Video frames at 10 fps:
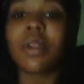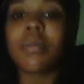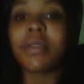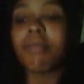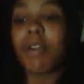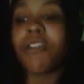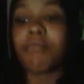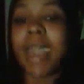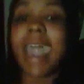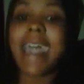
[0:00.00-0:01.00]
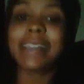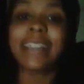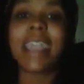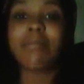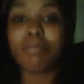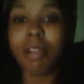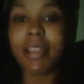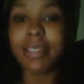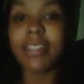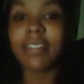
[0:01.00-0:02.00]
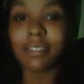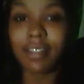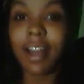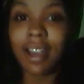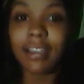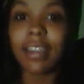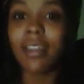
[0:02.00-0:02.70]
women, both past and present, a lot,